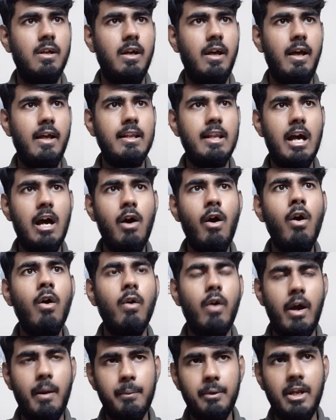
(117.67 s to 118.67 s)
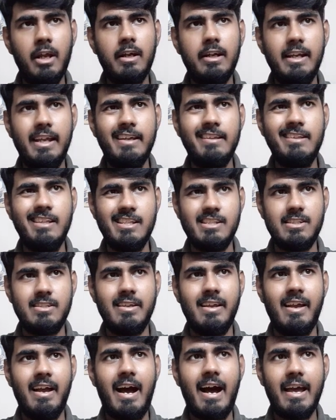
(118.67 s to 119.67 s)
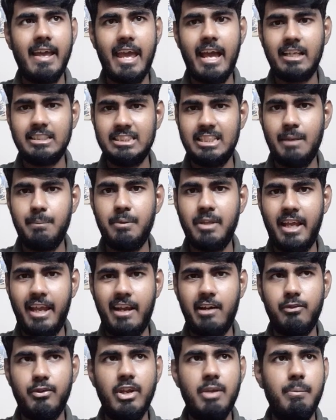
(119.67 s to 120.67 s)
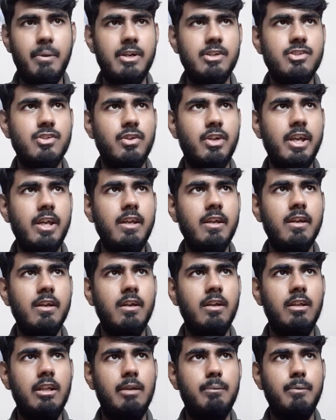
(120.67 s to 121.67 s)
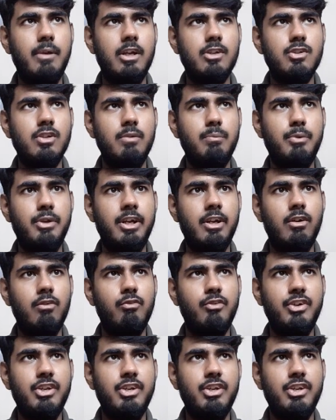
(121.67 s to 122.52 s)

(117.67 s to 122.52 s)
And now I'm going to click this. I accept the agreements, okay? Let me actually bring it over